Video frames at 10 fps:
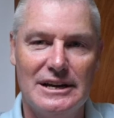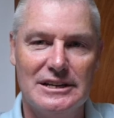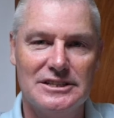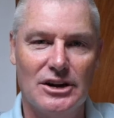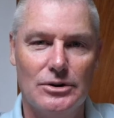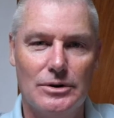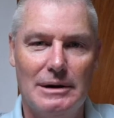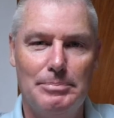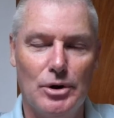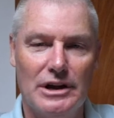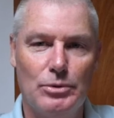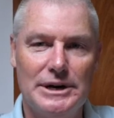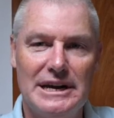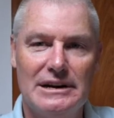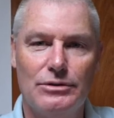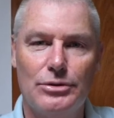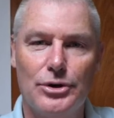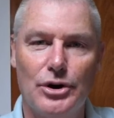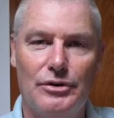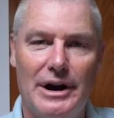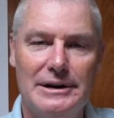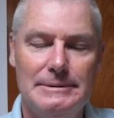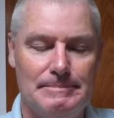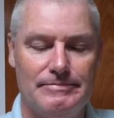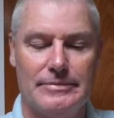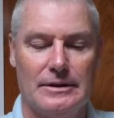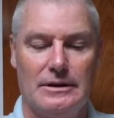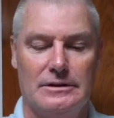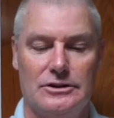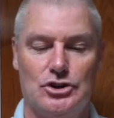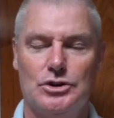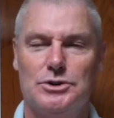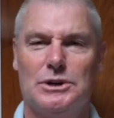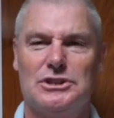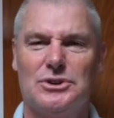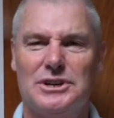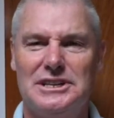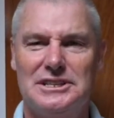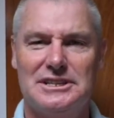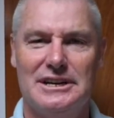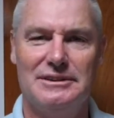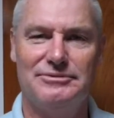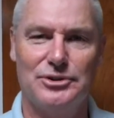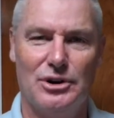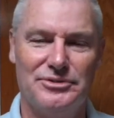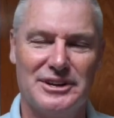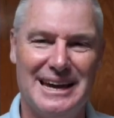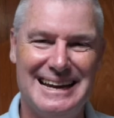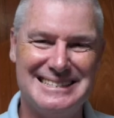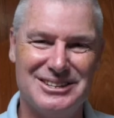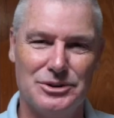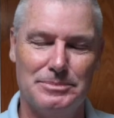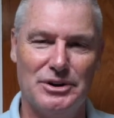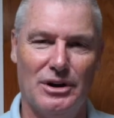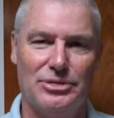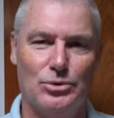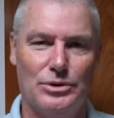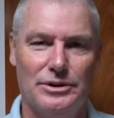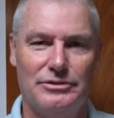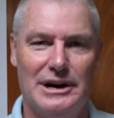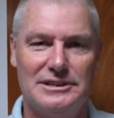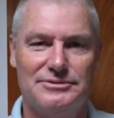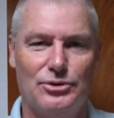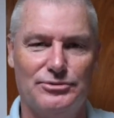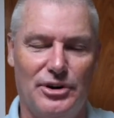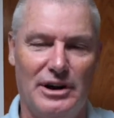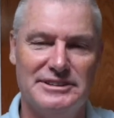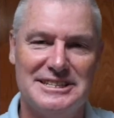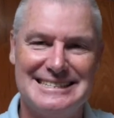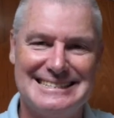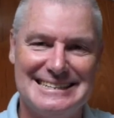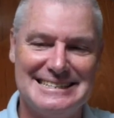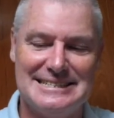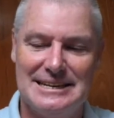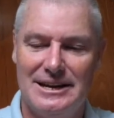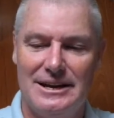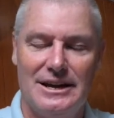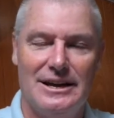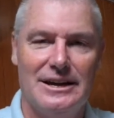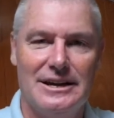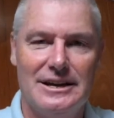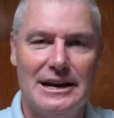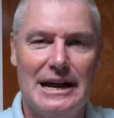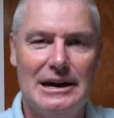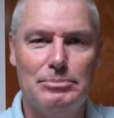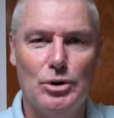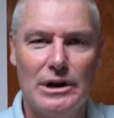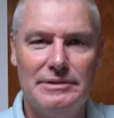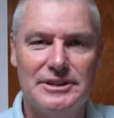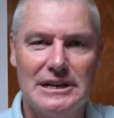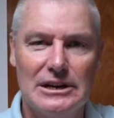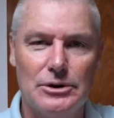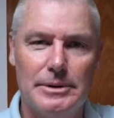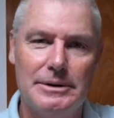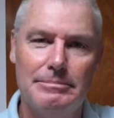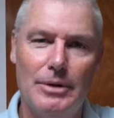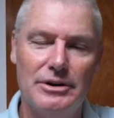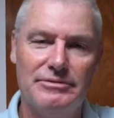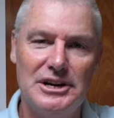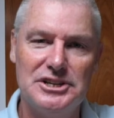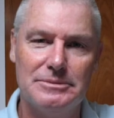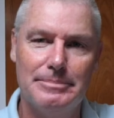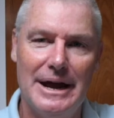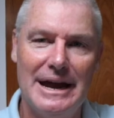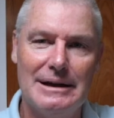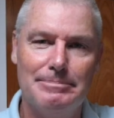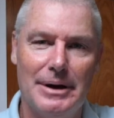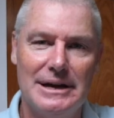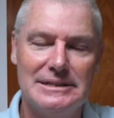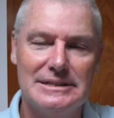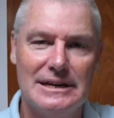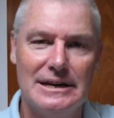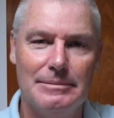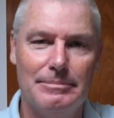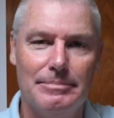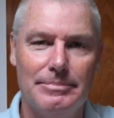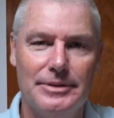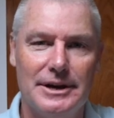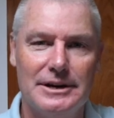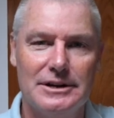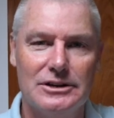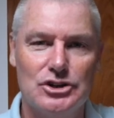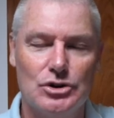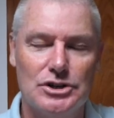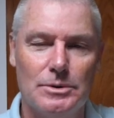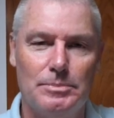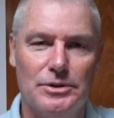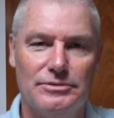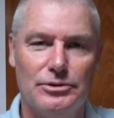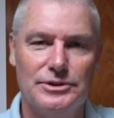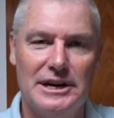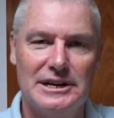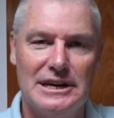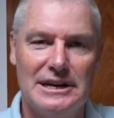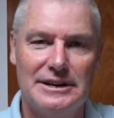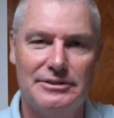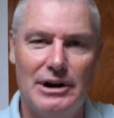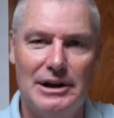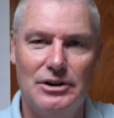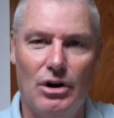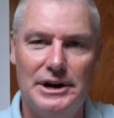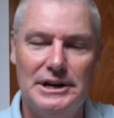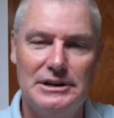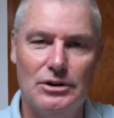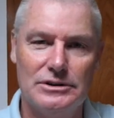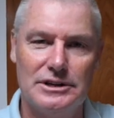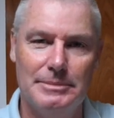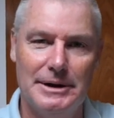So Pulev went down in the 3rd round. Joshua took his foot off the gas a little bit, I thought, in rounds 4, 5 and 6. It allowed Pulev to get a little bit of motivation back, but then Joshua put the foot down again. In round 9 he knocked him